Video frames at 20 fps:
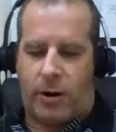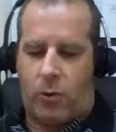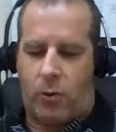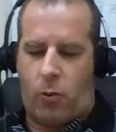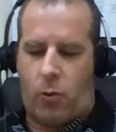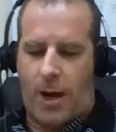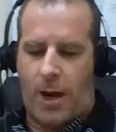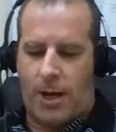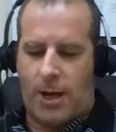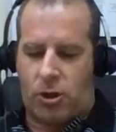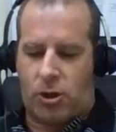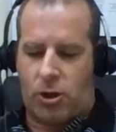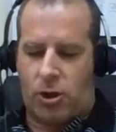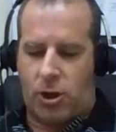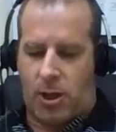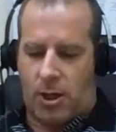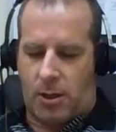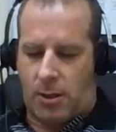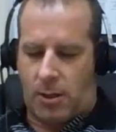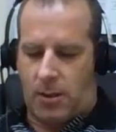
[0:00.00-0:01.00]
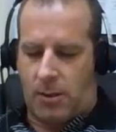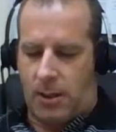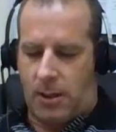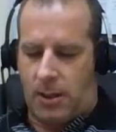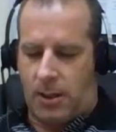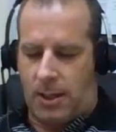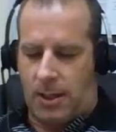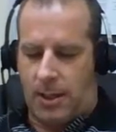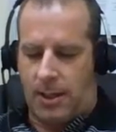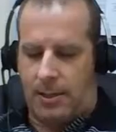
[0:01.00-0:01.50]
question
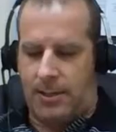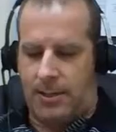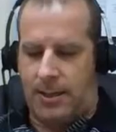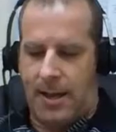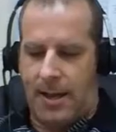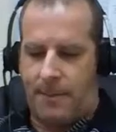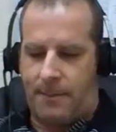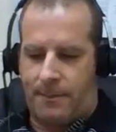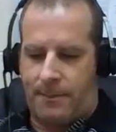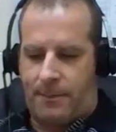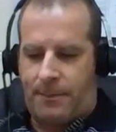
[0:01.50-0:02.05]
in the exam.